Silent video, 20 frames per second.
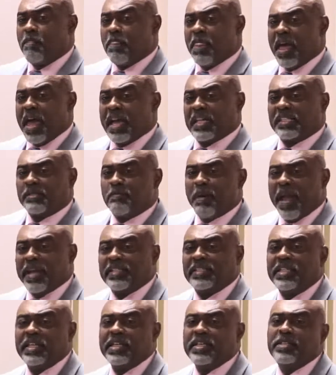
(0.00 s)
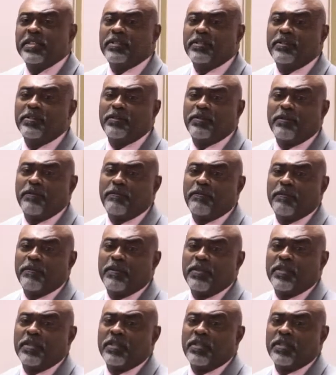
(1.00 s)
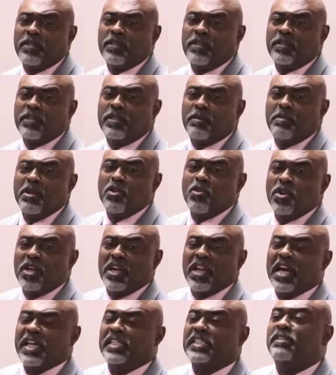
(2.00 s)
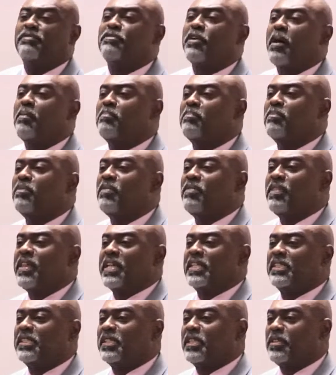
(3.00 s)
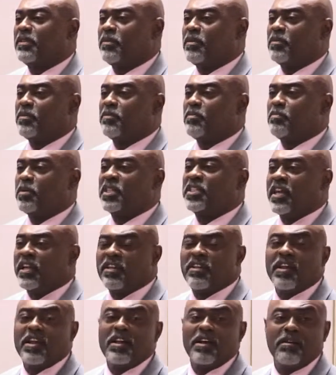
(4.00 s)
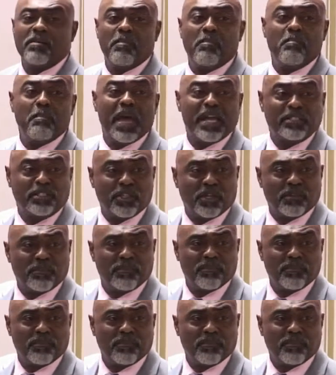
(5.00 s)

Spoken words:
expected to be utilized from this particular measure.